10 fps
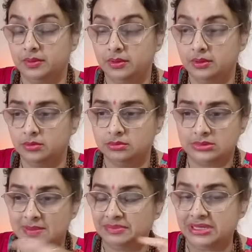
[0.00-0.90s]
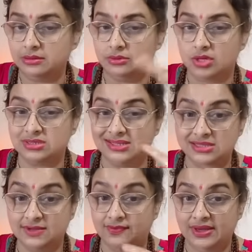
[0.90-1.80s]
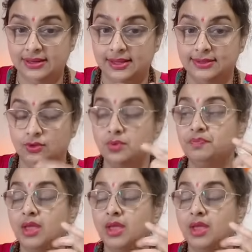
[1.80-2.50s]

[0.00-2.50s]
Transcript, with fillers: you know, something nostalgic feeling like, you know,